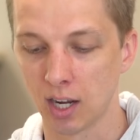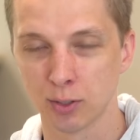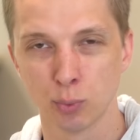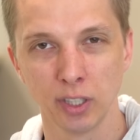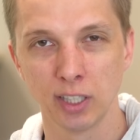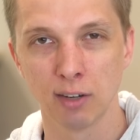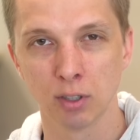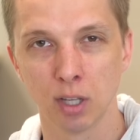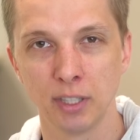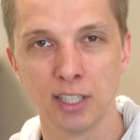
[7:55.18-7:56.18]
It's really
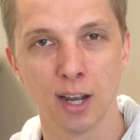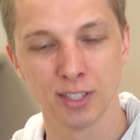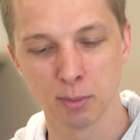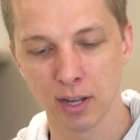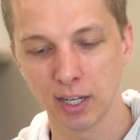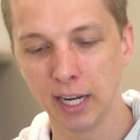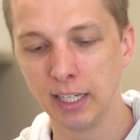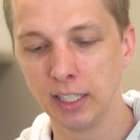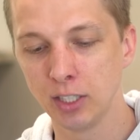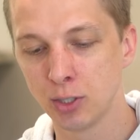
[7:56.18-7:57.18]
never let me down. It's about
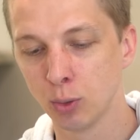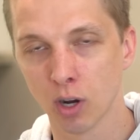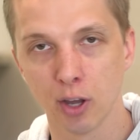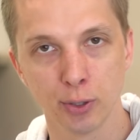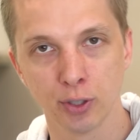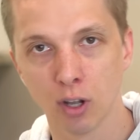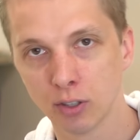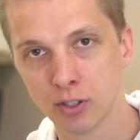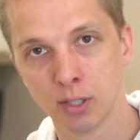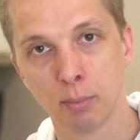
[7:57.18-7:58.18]
$80 to
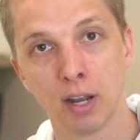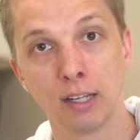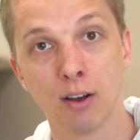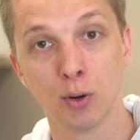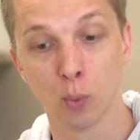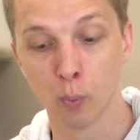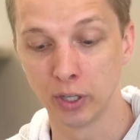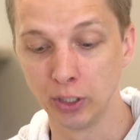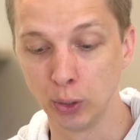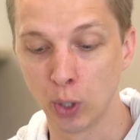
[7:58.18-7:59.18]
$100 depending on
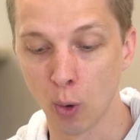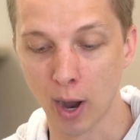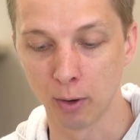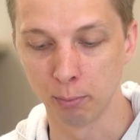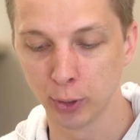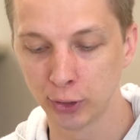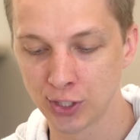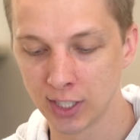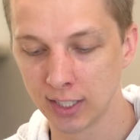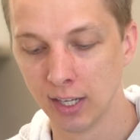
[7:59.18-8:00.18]
when you go out and
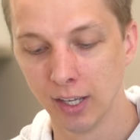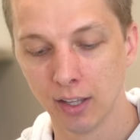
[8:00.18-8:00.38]
purchase it.